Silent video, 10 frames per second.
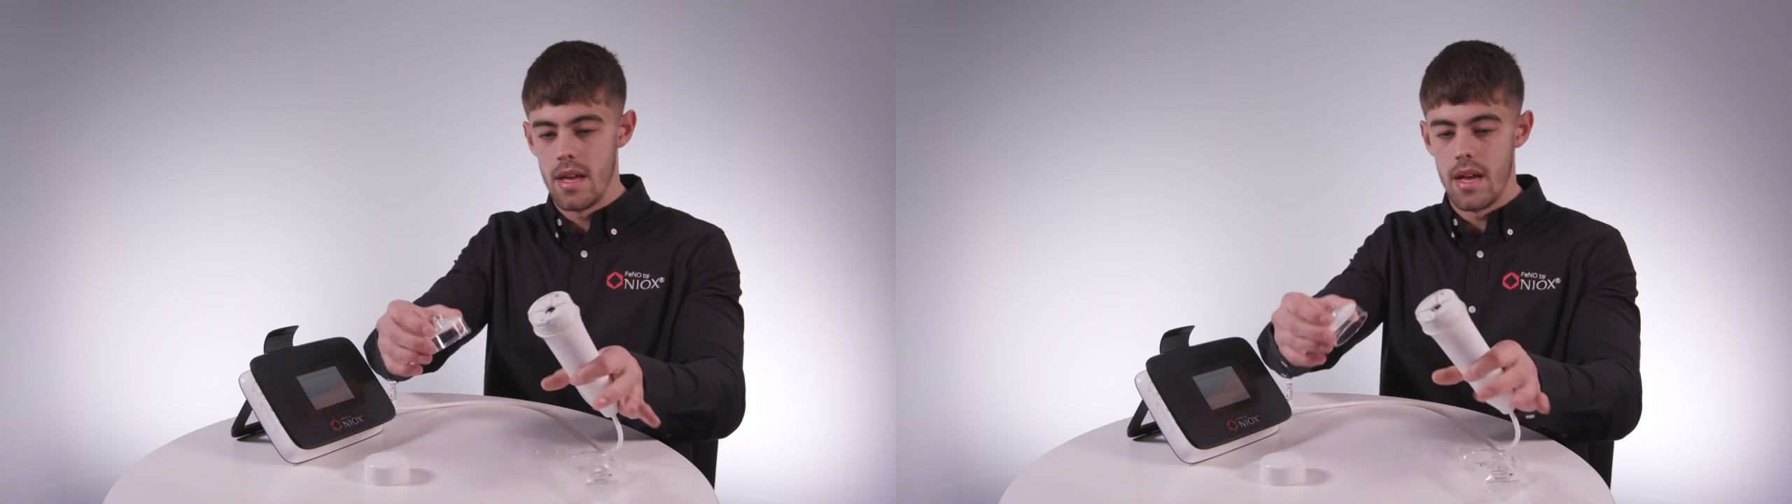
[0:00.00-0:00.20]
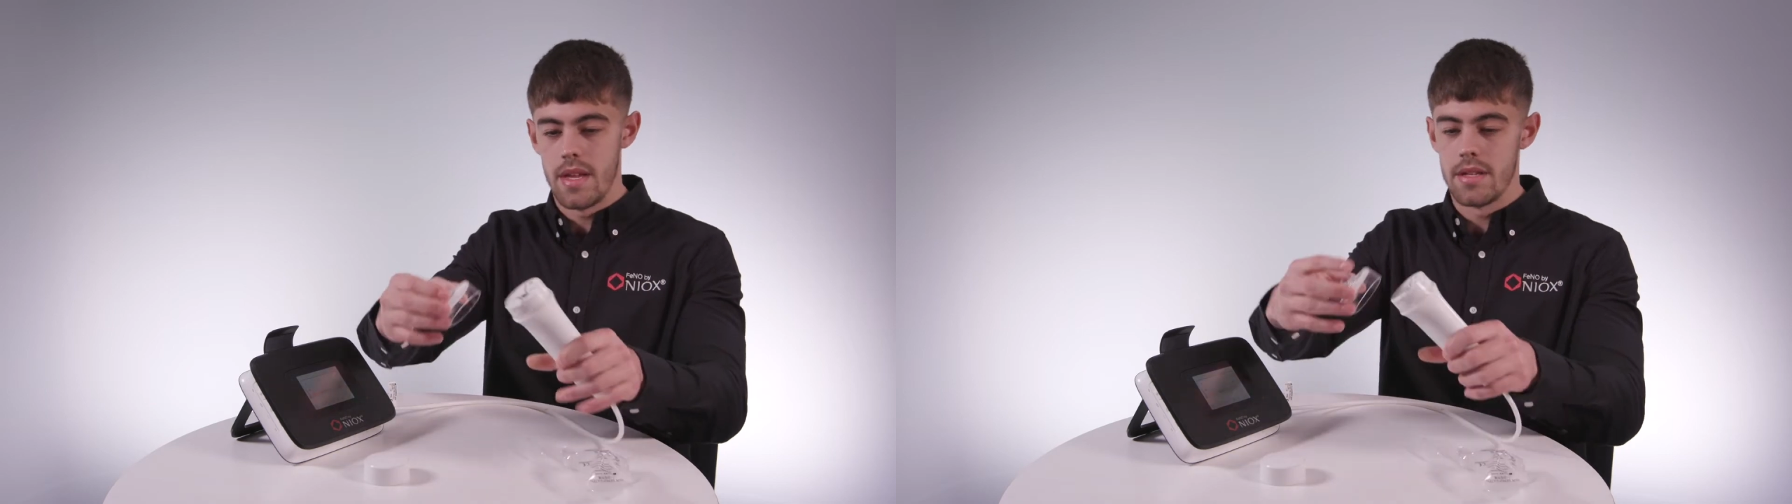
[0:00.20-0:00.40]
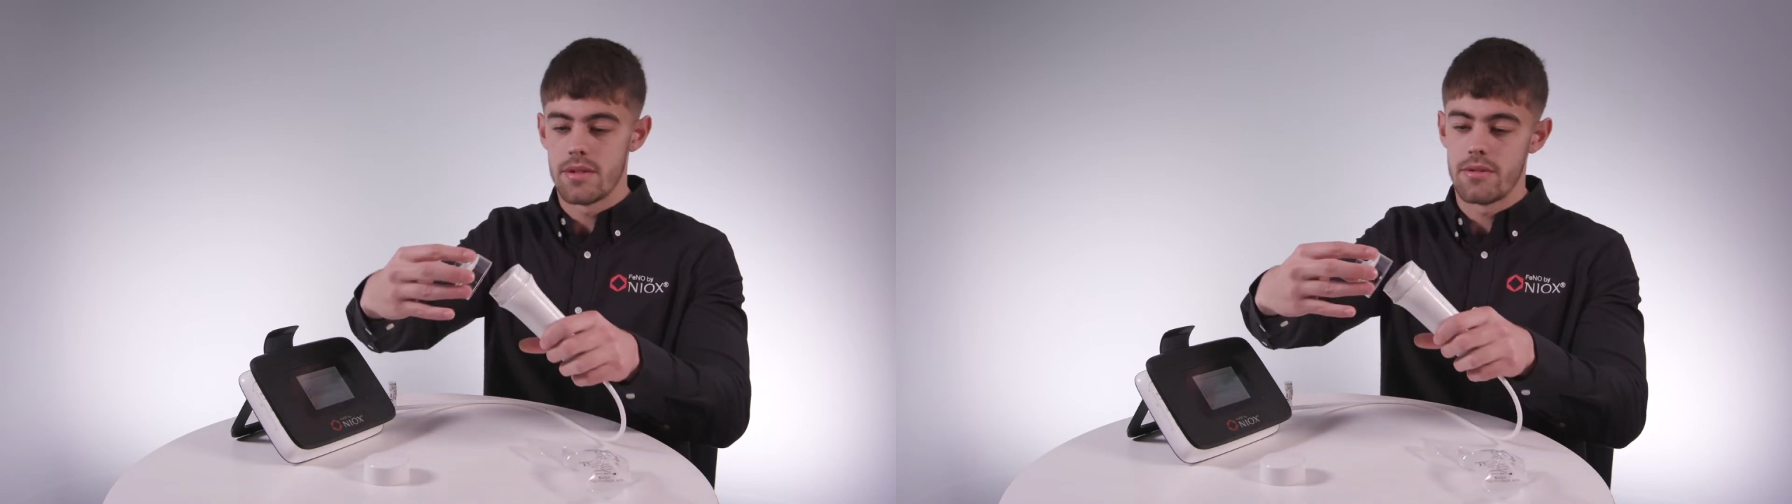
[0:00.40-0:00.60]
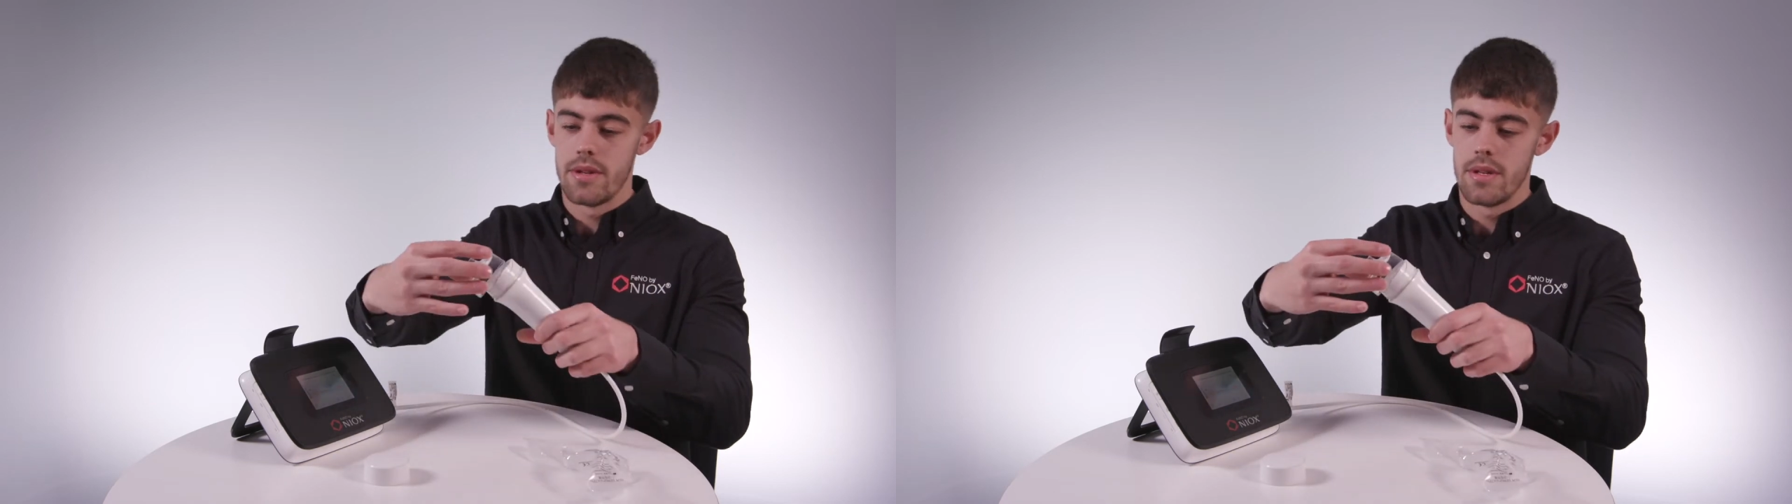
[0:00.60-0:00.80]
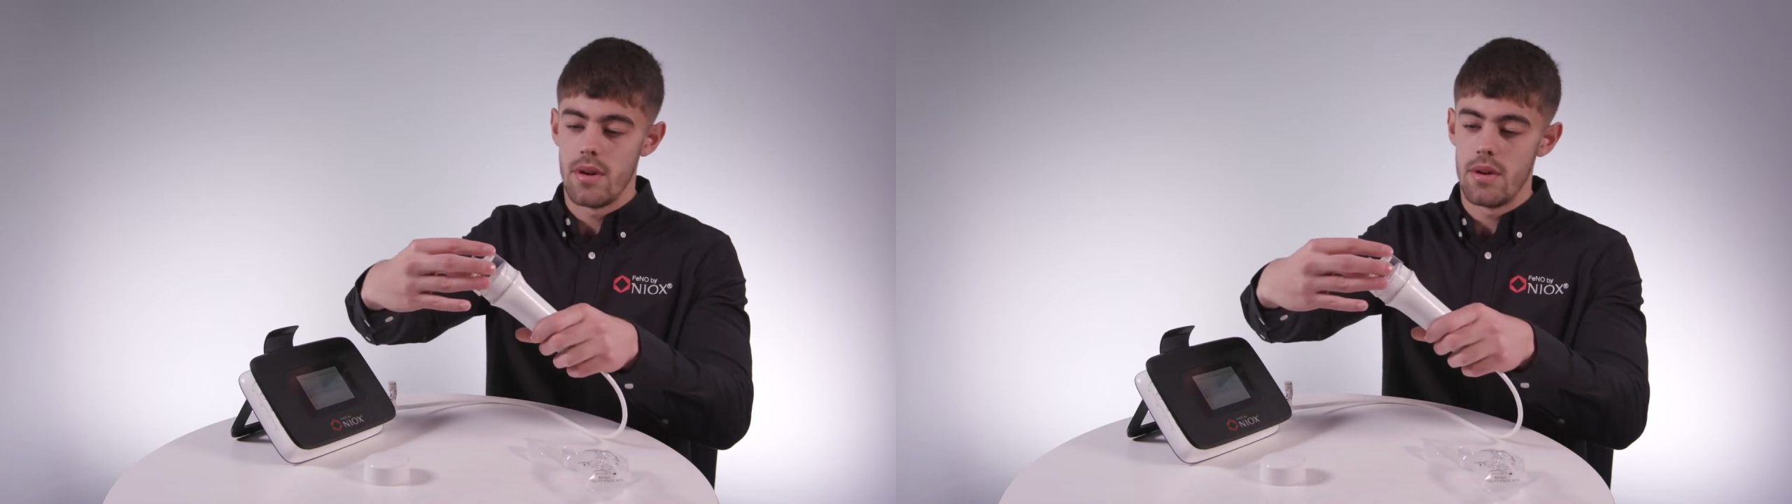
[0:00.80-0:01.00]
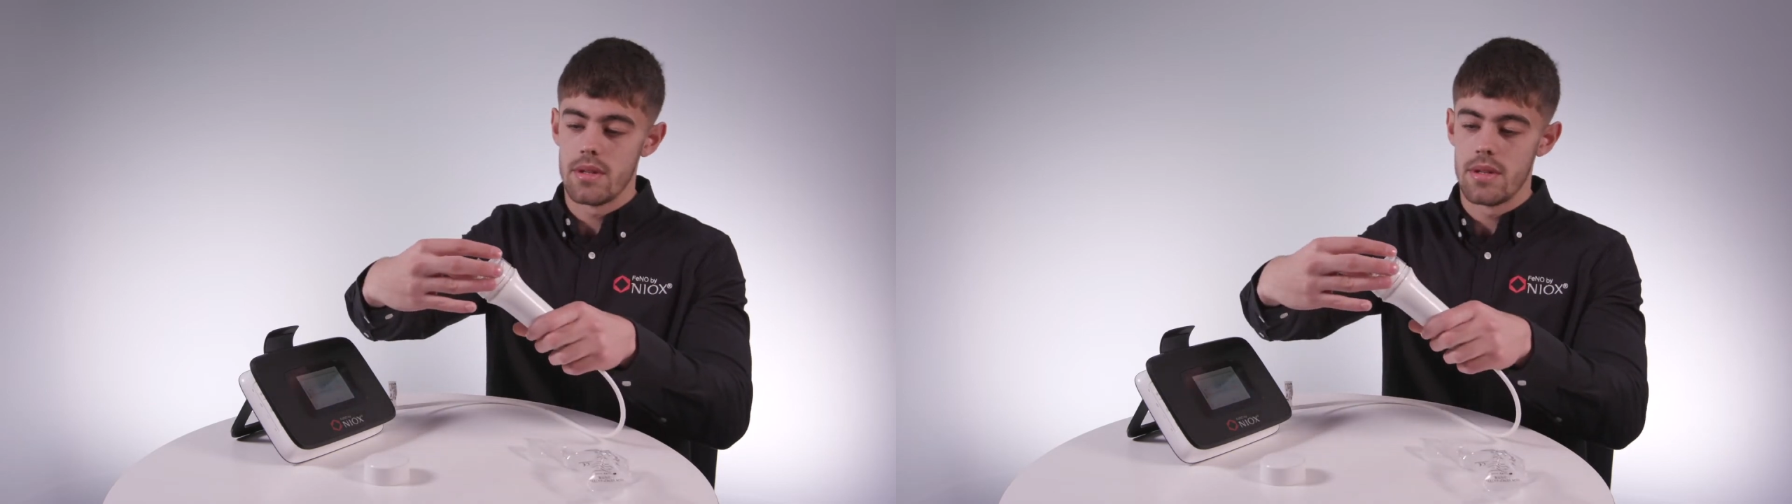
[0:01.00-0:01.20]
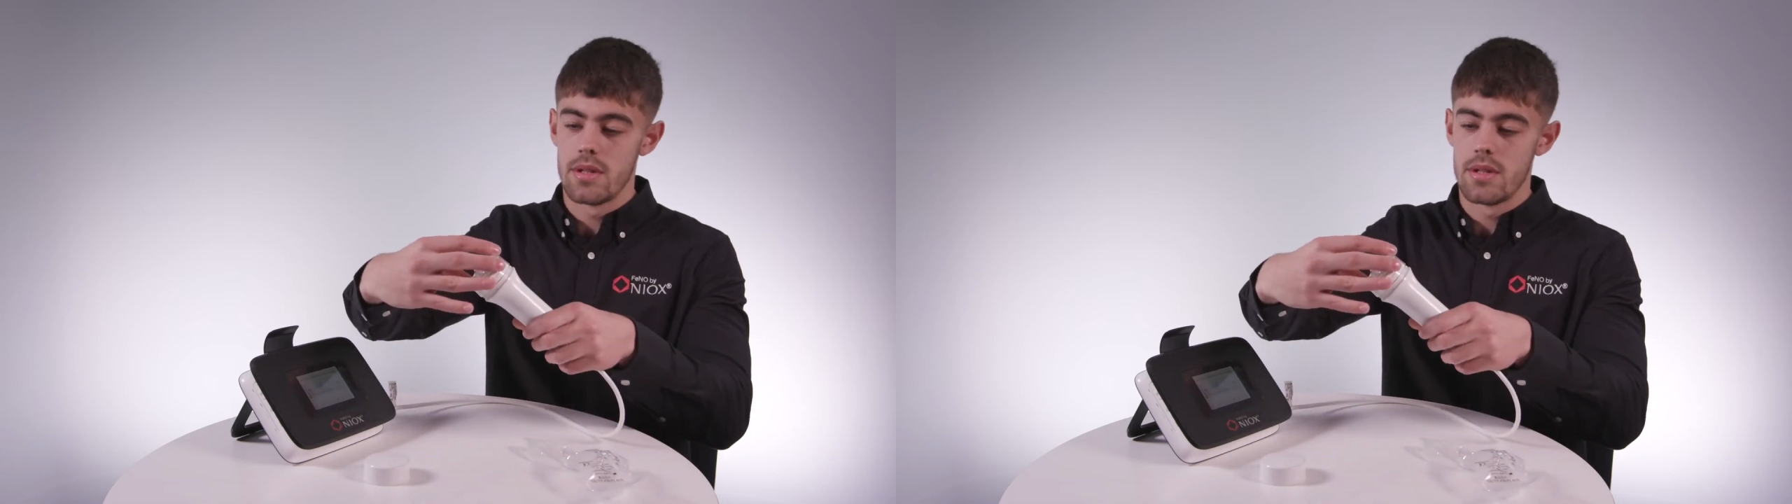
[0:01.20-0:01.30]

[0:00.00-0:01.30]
And then screw it onto the